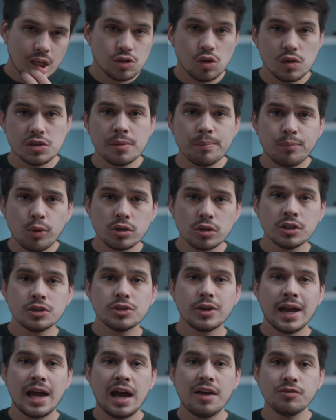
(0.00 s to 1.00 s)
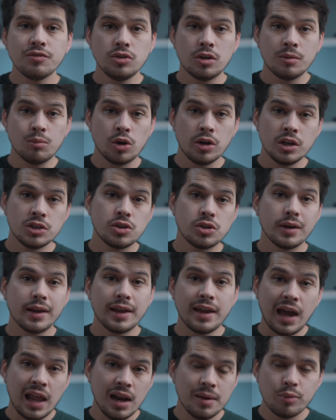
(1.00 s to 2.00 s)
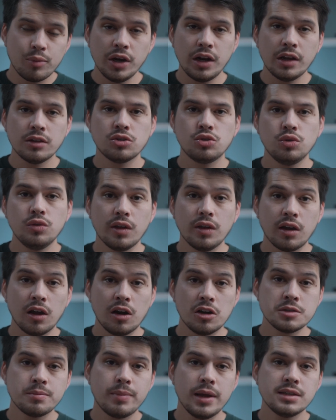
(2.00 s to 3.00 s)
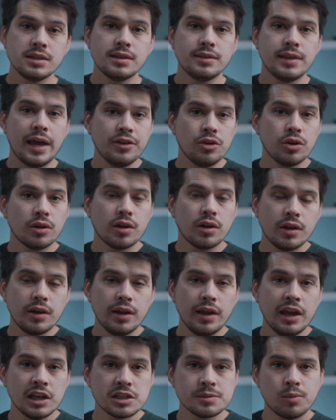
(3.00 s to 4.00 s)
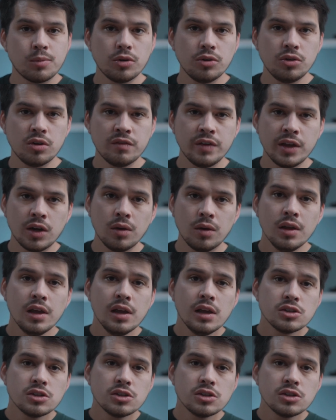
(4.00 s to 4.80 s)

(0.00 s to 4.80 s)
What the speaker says: So it's important to have your monitor calibrated to the color space that you're gonna export your video